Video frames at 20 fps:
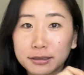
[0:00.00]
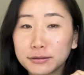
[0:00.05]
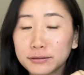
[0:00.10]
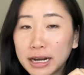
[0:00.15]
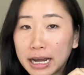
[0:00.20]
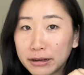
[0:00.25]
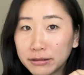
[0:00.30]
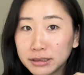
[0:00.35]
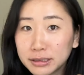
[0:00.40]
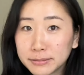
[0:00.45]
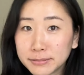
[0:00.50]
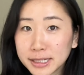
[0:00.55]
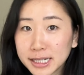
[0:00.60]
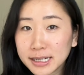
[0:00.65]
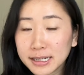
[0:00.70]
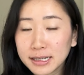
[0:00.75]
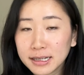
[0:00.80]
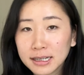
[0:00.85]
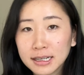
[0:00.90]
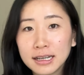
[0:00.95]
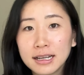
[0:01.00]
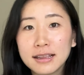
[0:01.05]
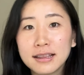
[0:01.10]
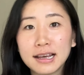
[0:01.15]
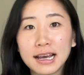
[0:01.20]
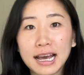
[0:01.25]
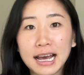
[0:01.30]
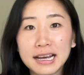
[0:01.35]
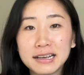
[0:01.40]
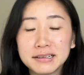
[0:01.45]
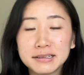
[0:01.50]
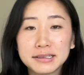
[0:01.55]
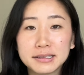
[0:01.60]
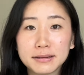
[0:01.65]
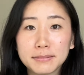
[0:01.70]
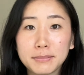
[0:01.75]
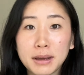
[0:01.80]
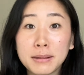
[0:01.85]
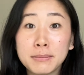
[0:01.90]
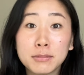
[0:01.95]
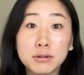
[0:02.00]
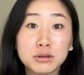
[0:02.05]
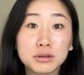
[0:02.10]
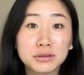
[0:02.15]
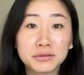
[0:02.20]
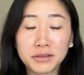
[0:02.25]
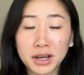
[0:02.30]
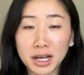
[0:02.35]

around me that has my most